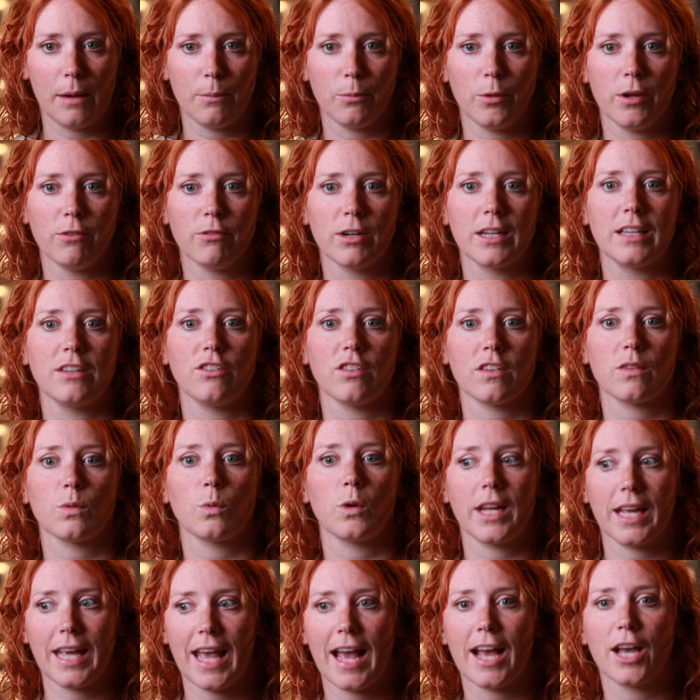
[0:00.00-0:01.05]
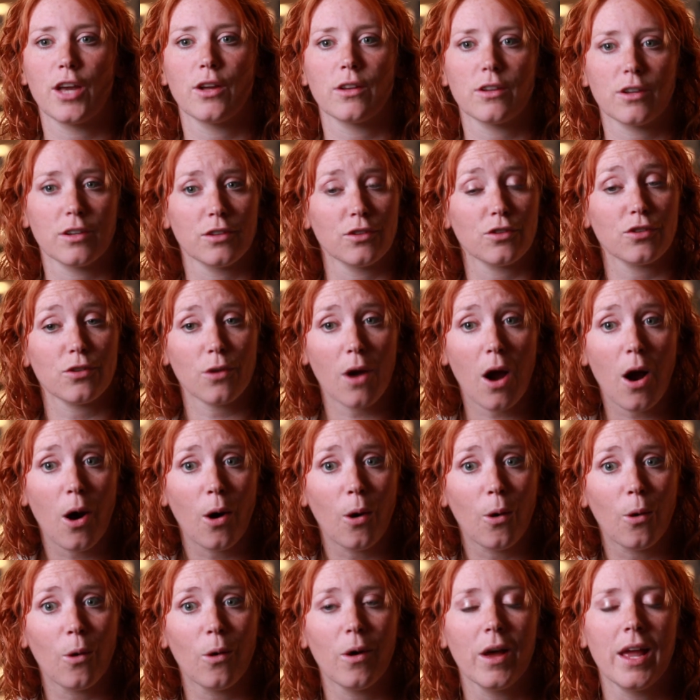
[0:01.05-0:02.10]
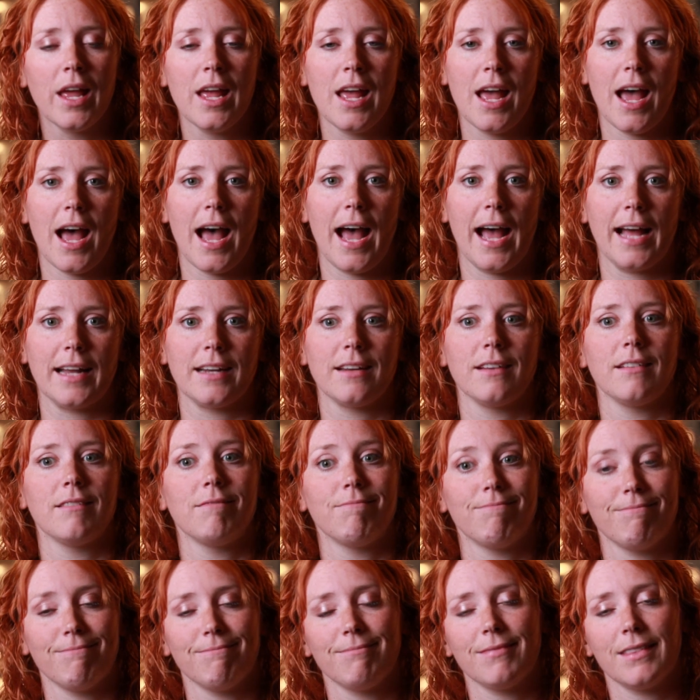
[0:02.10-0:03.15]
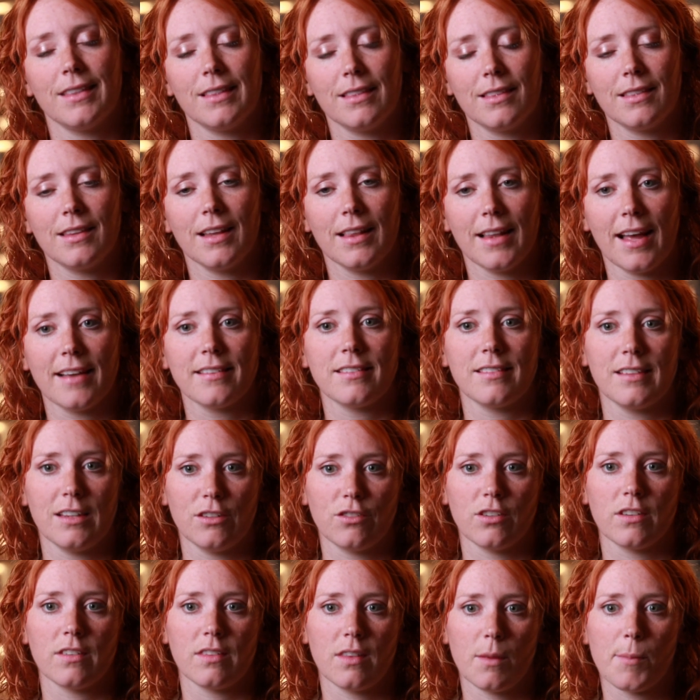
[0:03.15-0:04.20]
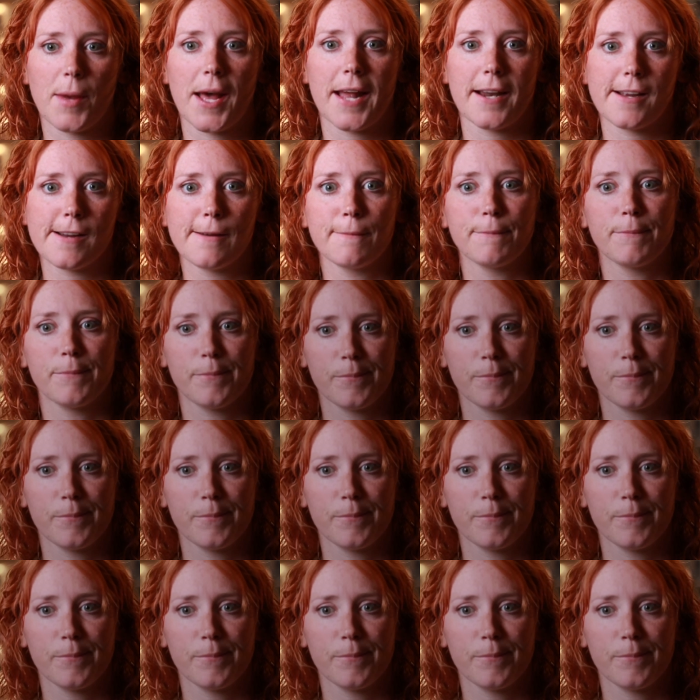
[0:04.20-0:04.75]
We really just want to get good control, and the less seizures the better.